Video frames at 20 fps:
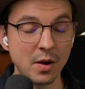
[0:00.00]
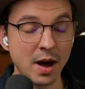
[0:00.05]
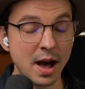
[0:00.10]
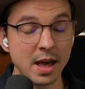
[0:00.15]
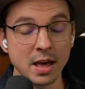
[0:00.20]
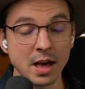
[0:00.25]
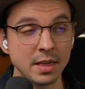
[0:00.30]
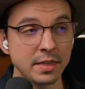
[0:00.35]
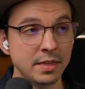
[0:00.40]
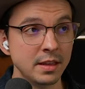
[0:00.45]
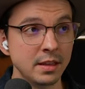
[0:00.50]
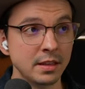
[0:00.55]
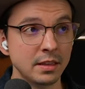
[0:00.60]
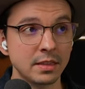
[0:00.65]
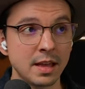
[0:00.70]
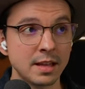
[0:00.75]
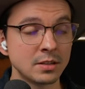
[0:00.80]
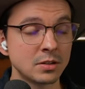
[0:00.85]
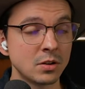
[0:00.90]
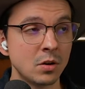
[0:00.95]
No, yeah. I
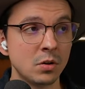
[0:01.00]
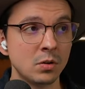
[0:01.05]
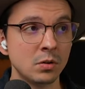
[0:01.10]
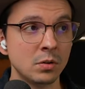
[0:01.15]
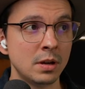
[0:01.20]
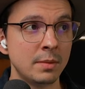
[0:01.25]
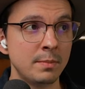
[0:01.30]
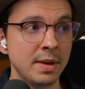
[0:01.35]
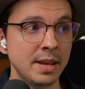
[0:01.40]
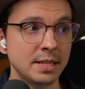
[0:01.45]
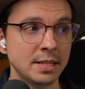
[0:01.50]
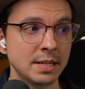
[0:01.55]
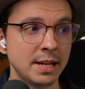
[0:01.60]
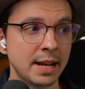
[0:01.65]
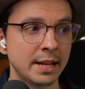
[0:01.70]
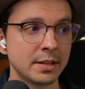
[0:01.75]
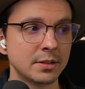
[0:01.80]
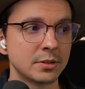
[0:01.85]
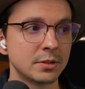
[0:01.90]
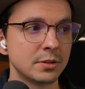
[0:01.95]
think that's all
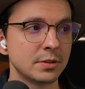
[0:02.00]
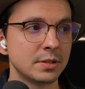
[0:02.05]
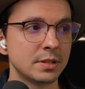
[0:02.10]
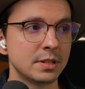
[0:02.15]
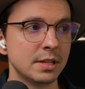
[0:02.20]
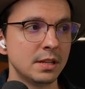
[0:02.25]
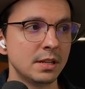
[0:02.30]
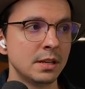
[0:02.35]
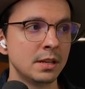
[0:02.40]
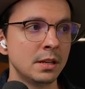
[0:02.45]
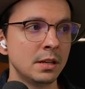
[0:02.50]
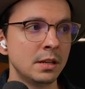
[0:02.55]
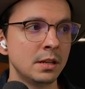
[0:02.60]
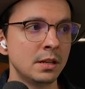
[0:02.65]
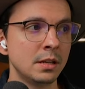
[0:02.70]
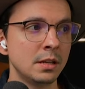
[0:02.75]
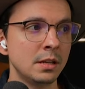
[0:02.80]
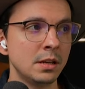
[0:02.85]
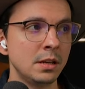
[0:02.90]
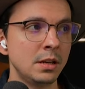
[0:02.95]
amazing answers and,
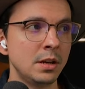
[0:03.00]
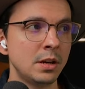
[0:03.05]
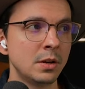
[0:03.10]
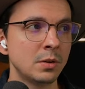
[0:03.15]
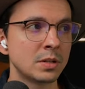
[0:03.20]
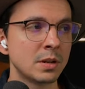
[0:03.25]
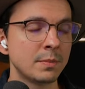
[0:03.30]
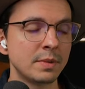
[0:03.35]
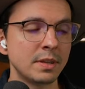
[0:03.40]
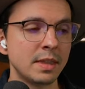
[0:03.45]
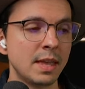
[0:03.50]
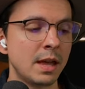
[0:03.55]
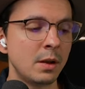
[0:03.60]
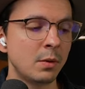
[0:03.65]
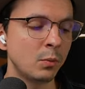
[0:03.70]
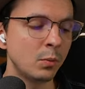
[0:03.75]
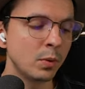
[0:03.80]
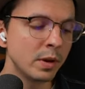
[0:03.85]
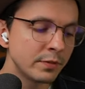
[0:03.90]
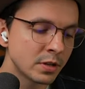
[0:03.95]
you know, something
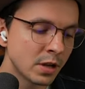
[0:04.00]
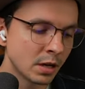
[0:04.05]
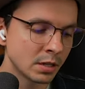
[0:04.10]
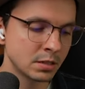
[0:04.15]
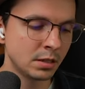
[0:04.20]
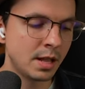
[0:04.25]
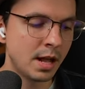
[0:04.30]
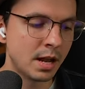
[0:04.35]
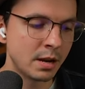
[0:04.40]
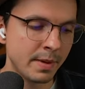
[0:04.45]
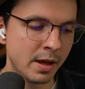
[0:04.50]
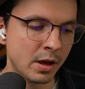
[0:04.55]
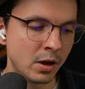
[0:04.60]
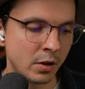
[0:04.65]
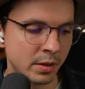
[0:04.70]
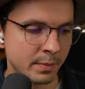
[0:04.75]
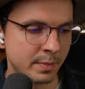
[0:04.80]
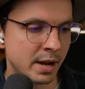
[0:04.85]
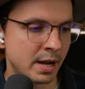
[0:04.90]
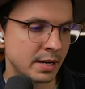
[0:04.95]
that we've talked a lot
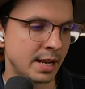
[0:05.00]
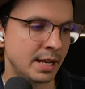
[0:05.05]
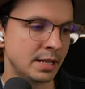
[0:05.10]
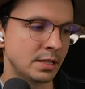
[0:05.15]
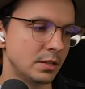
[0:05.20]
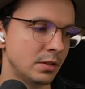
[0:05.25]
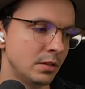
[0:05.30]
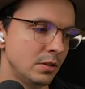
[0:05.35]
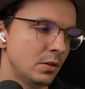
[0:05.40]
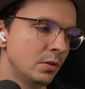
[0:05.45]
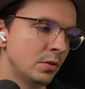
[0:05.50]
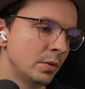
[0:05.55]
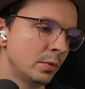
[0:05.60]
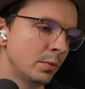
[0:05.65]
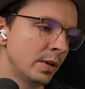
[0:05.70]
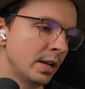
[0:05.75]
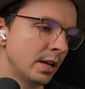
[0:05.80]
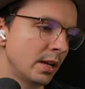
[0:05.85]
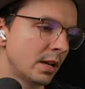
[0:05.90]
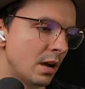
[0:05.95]
about on the podcast too,
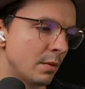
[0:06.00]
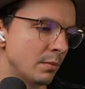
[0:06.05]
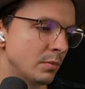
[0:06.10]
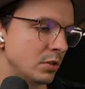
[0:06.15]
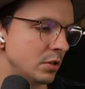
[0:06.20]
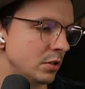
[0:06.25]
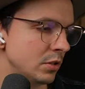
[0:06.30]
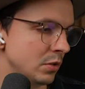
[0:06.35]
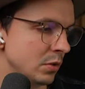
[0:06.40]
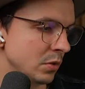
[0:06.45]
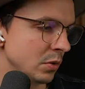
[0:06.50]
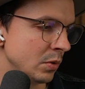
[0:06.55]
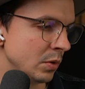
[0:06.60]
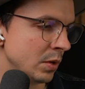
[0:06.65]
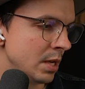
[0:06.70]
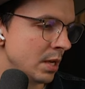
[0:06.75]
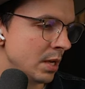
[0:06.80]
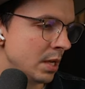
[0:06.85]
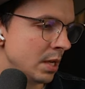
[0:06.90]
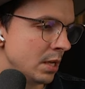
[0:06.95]
when it comes
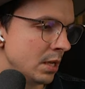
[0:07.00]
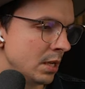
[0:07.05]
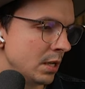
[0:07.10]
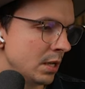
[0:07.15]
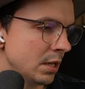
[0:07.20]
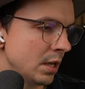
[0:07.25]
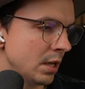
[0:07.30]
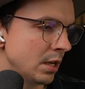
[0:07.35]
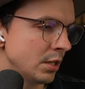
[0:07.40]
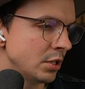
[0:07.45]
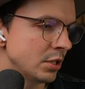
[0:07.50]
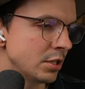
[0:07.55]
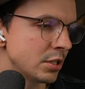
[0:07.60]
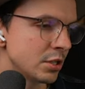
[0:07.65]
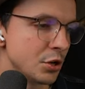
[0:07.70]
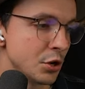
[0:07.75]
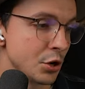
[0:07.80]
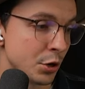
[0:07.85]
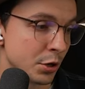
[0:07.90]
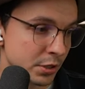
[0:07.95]
to
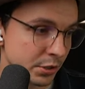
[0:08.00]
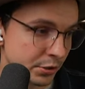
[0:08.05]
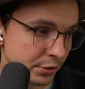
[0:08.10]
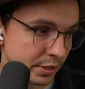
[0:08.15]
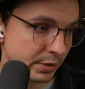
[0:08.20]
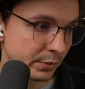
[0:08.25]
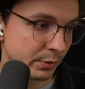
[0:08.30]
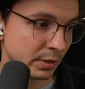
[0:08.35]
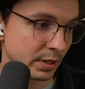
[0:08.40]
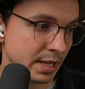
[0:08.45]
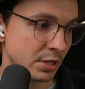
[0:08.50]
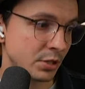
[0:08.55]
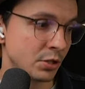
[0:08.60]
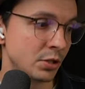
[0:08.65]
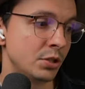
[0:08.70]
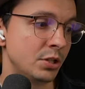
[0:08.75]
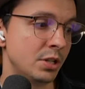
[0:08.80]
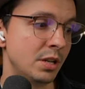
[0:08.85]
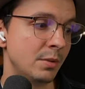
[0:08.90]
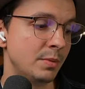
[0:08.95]
just nurturing
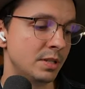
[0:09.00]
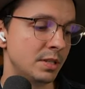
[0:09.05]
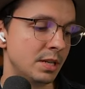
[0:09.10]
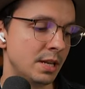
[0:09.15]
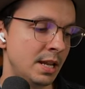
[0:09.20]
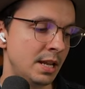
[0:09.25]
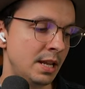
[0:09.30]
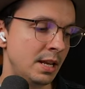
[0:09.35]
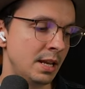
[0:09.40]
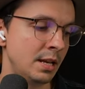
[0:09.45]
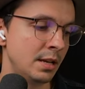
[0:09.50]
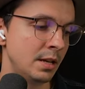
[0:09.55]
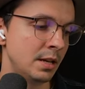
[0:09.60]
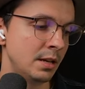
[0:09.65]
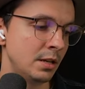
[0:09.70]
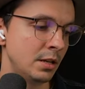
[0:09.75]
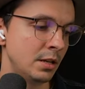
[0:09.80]
relationships and,